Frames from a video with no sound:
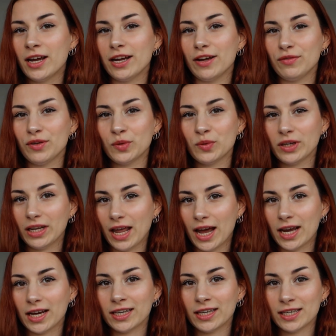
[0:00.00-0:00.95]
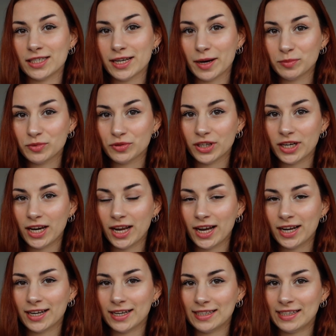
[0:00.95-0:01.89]
If you would like an in-depth
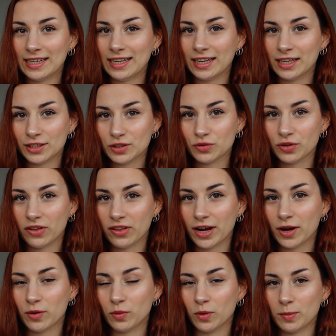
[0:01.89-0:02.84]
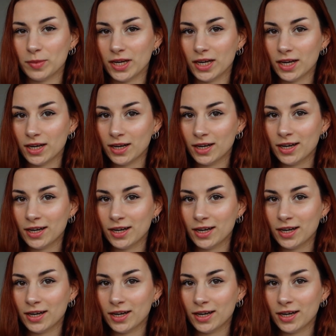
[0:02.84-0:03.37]
reading, the links for that will be